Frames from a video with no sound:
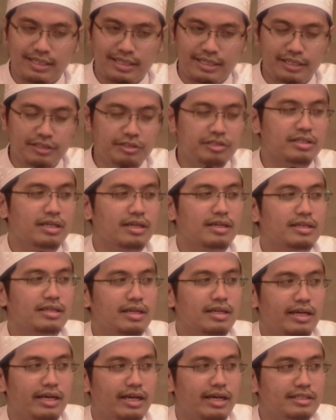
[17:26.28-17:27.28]
his
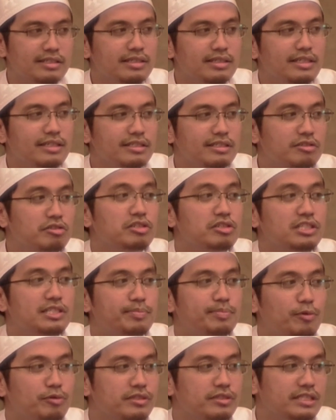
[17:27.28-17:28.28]
as his
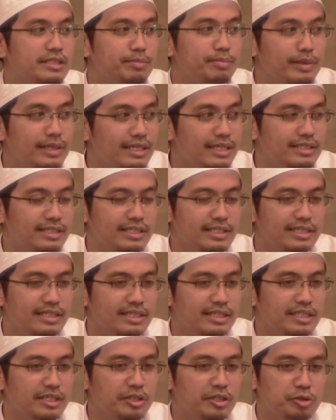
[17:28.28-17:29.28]
responsibility
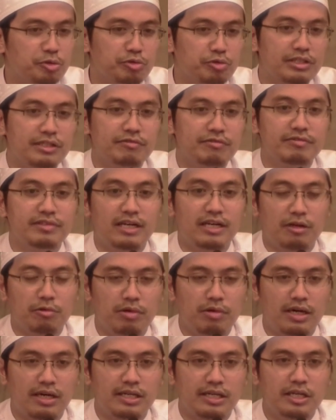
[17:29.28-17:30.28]
to give
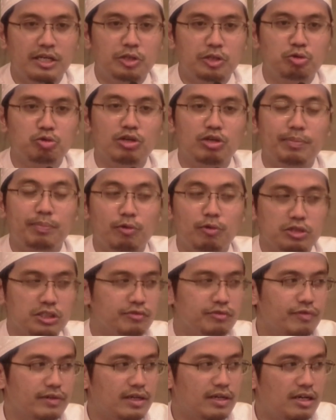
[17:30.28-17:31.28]
da'wah, to approach
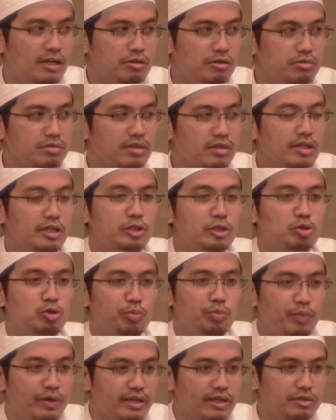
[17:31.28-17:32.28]
Fir'aun, to
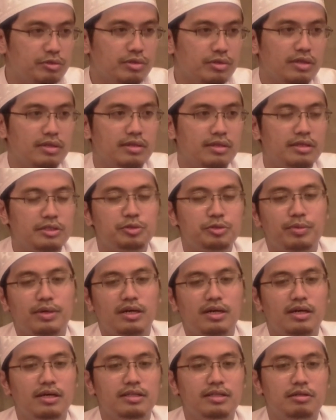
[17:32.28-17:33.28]
pray to Allah
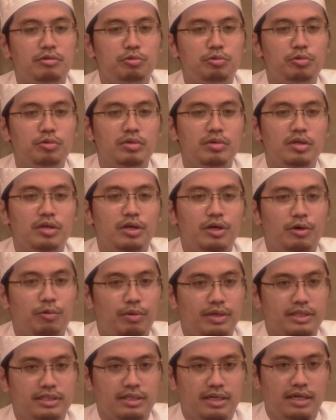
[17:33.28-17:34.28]
Subhanahu
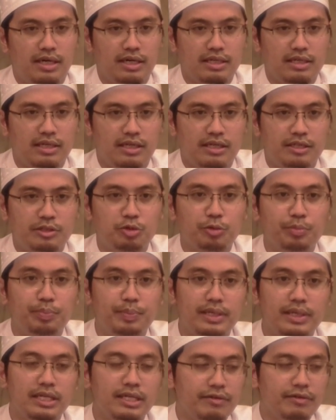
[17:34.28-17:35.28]
Wa Taala, to
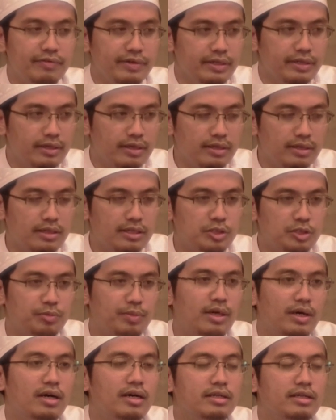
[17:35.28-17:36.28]
believe in Allah
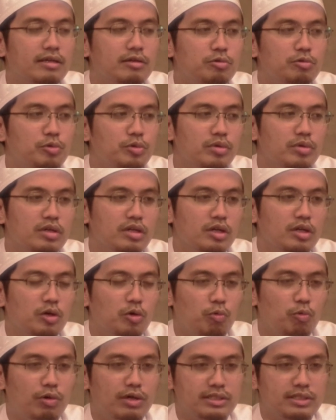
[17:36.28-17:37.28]
Subhanahu
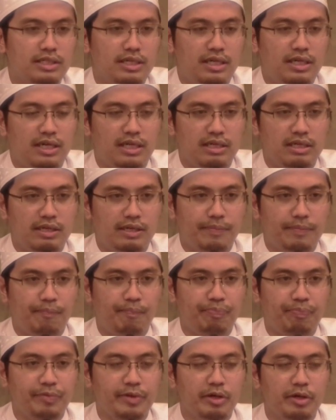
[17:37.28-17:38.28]
Wa Taala.
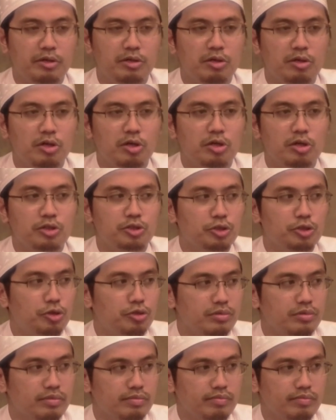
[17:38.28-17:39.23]
So